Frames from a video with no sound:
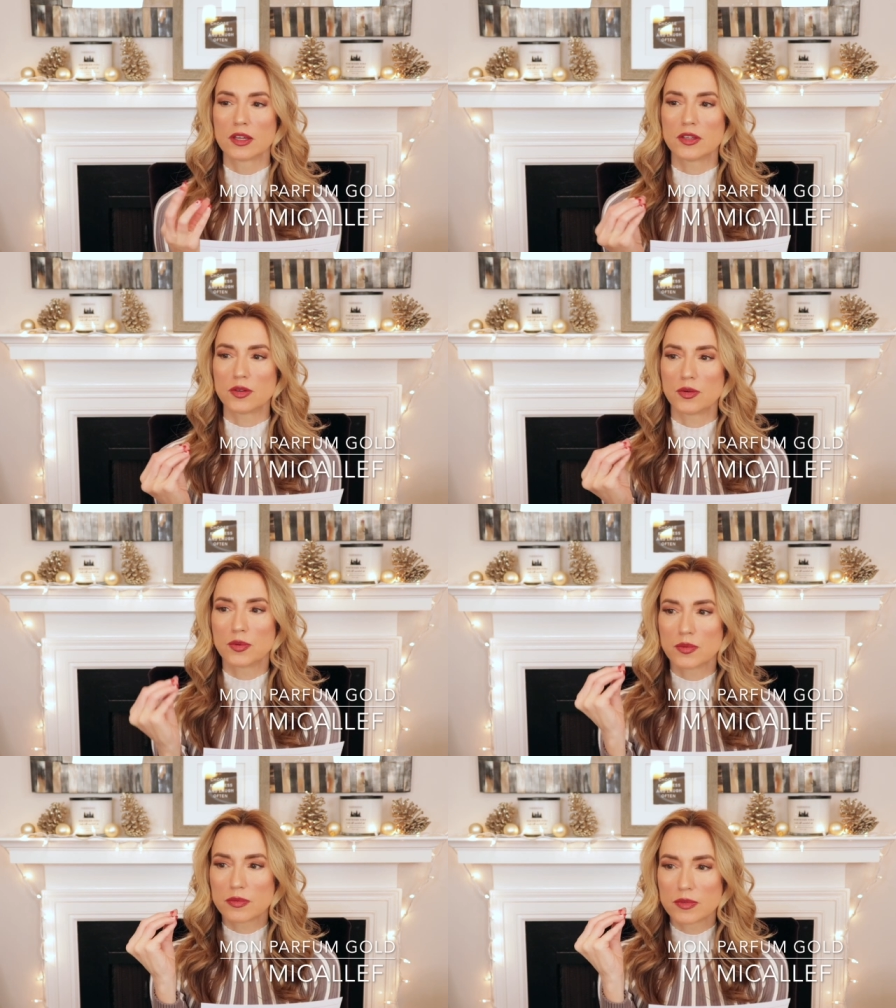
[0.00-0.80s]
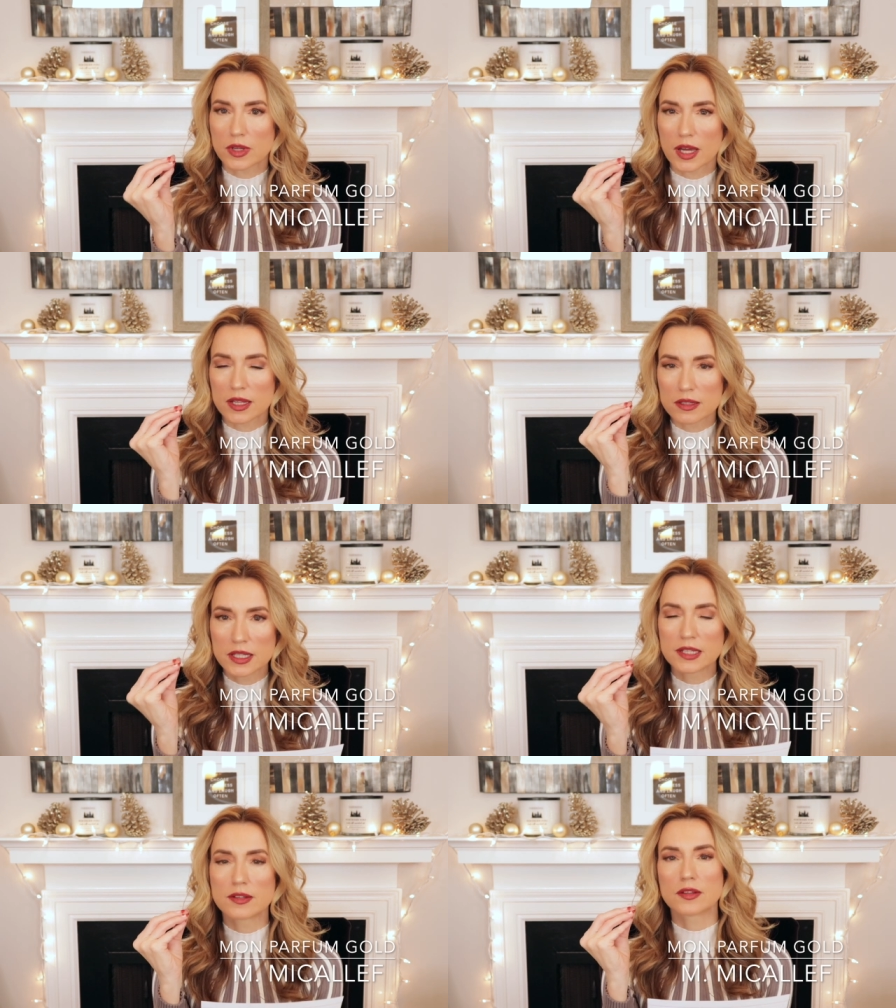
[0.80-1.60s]
you kind of
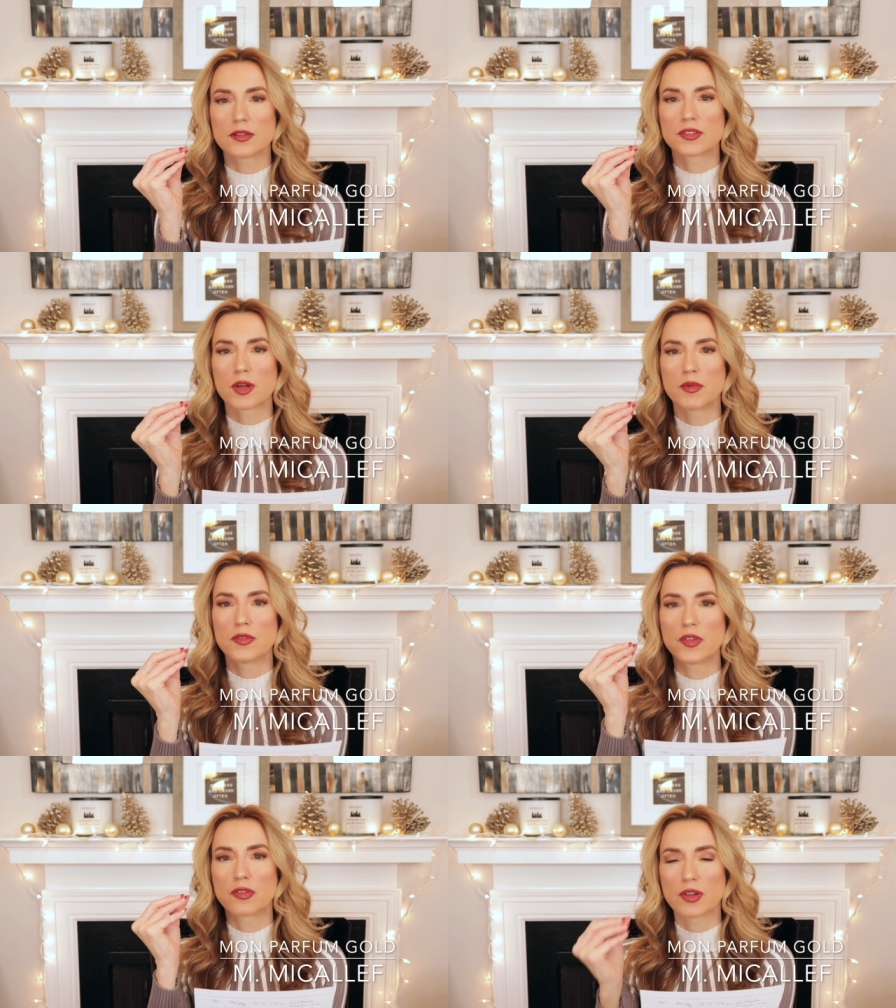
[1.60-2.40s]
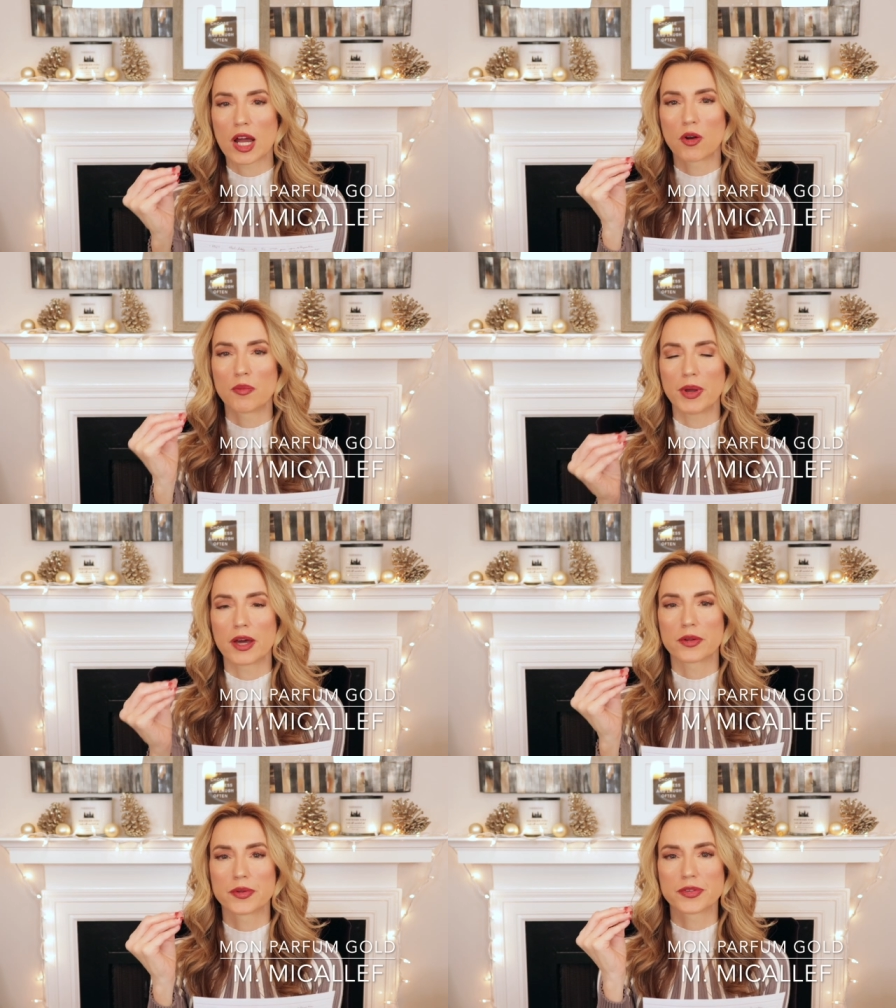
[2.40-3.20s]
lit some of the flower
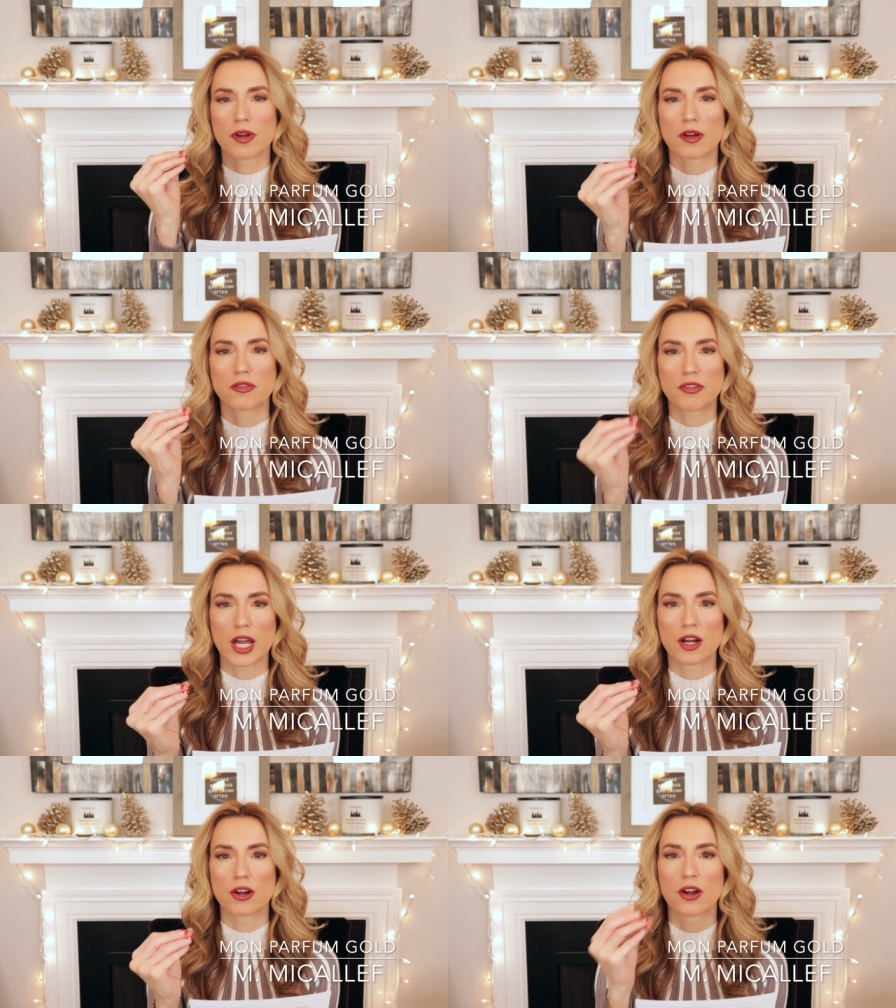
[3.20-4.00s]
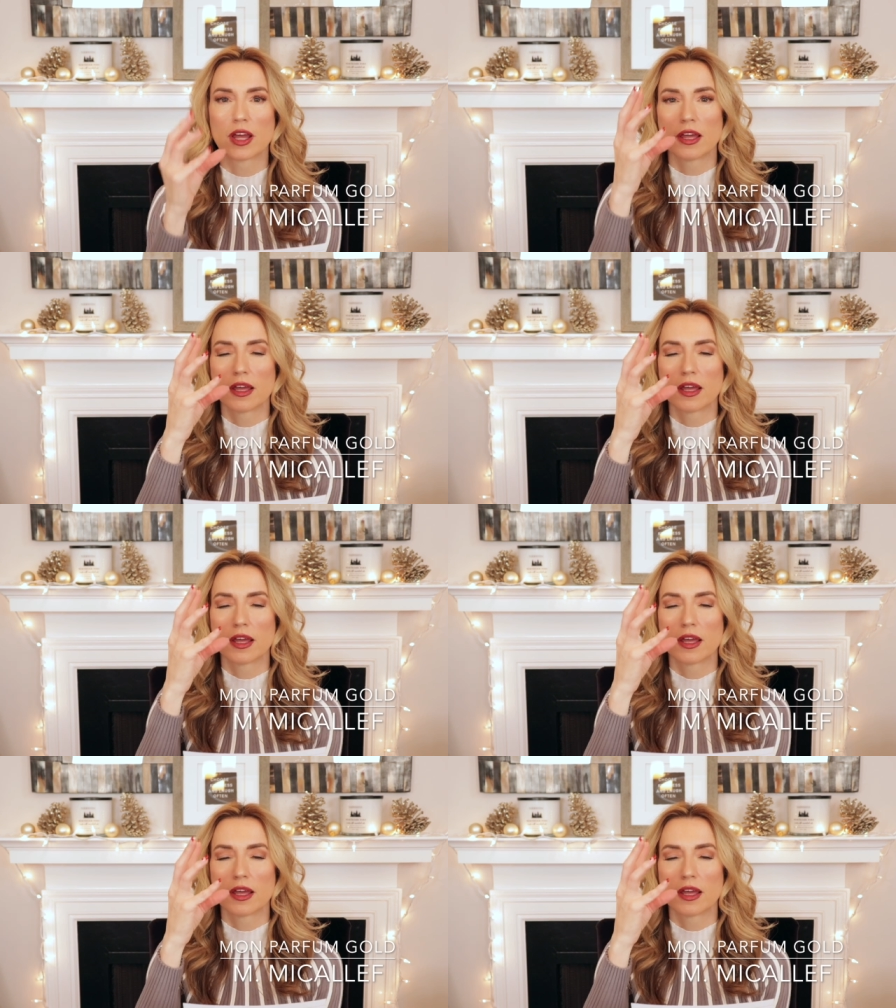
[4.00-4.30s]
petals on fire,